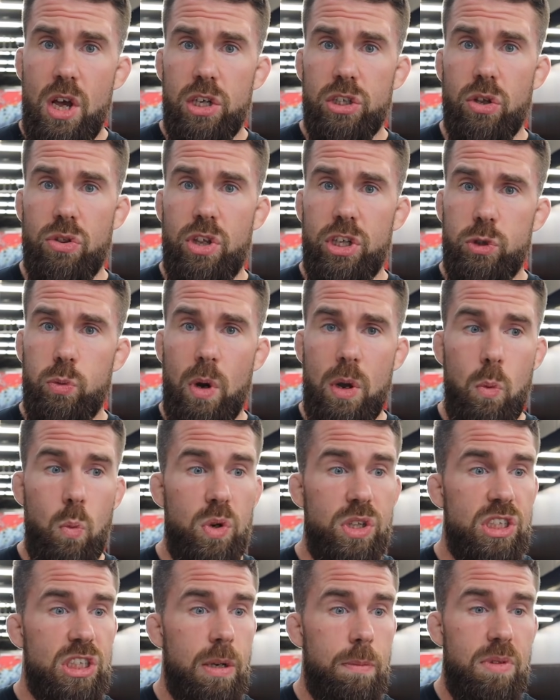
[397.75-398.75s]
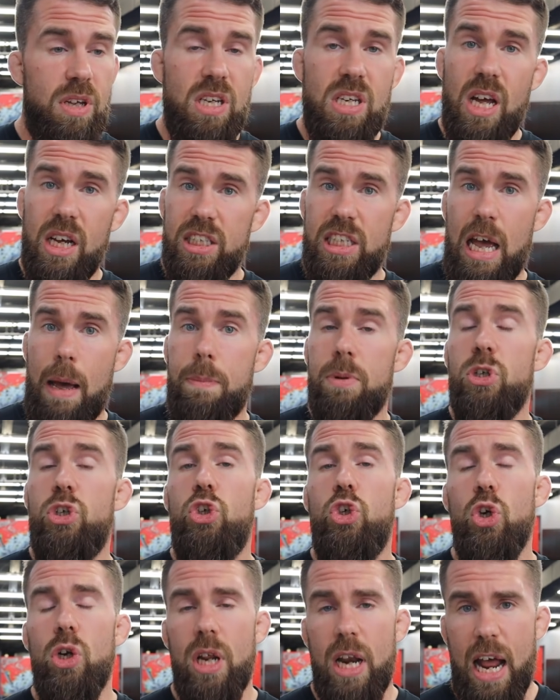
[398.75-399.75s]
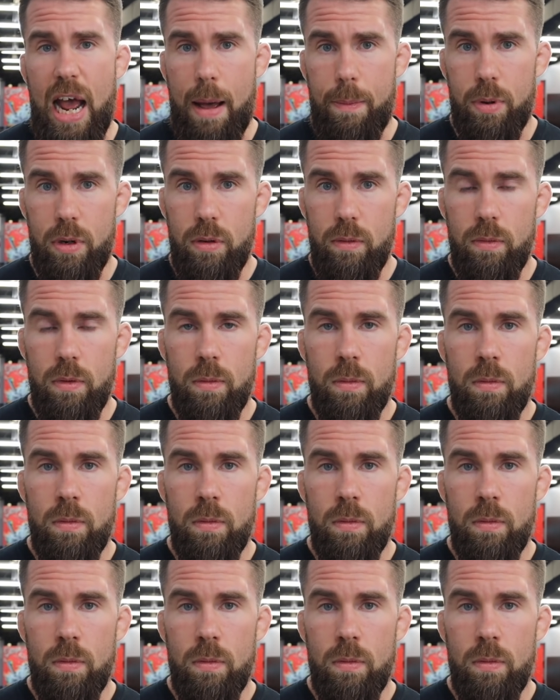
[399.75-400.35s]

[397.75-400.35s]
so this way when something does happen, should it happen,